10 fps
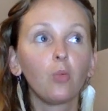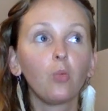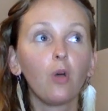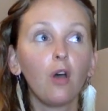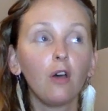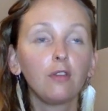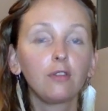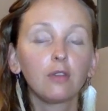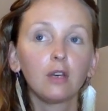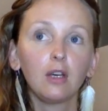
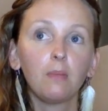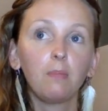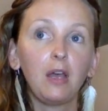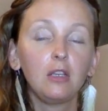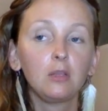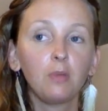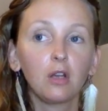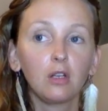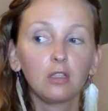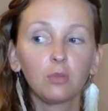worth-based
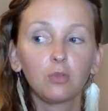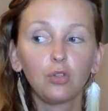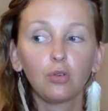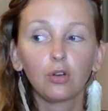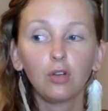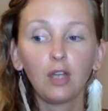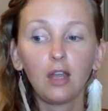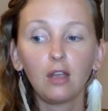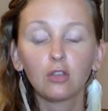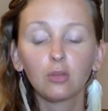mechanisms you're
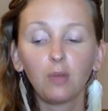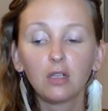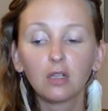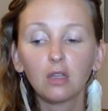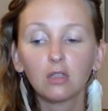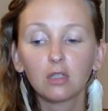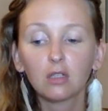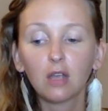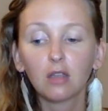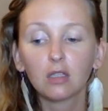creating. So basically this is
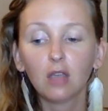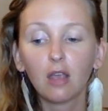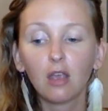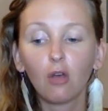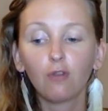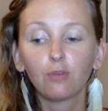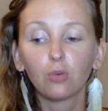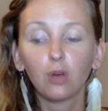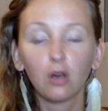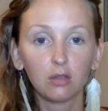like the psyche of
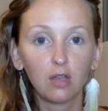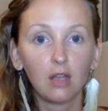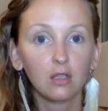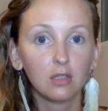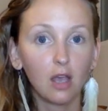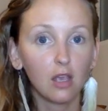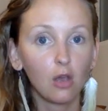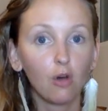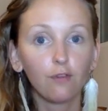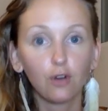worth and the psyche
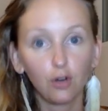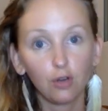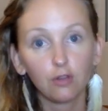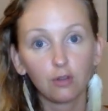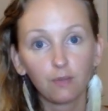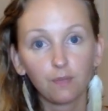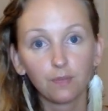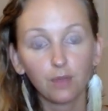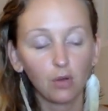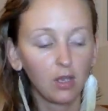of earth.
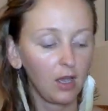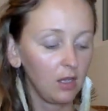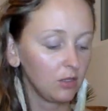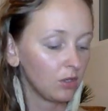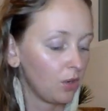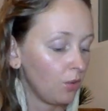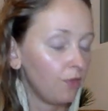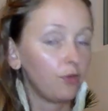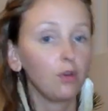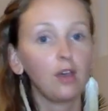Okay, so
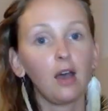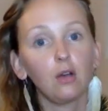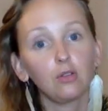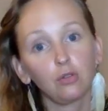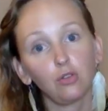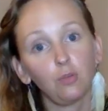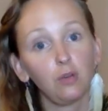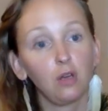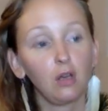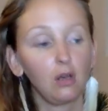4th house,
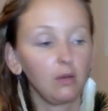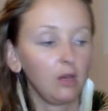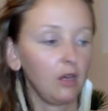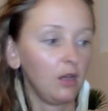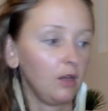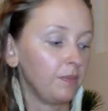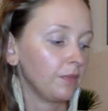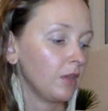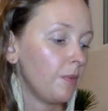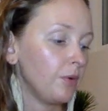Jupiter,
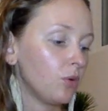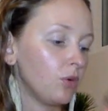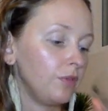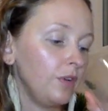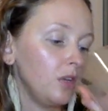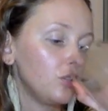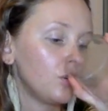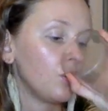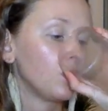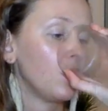Capricorn, very strong.